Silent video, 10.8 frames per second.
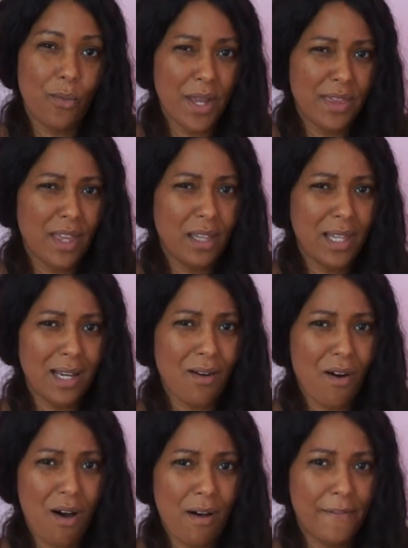with the lid
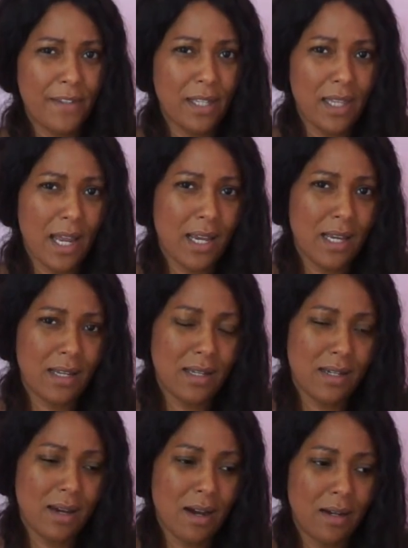off to let
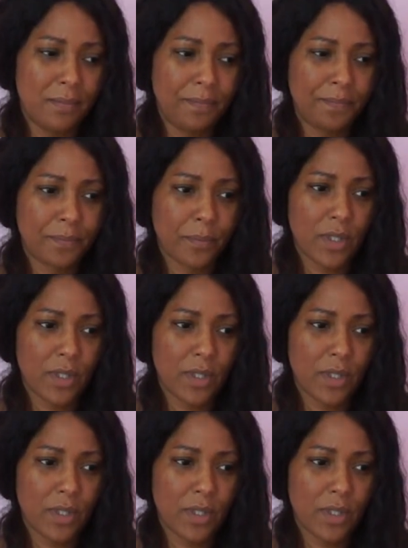it um,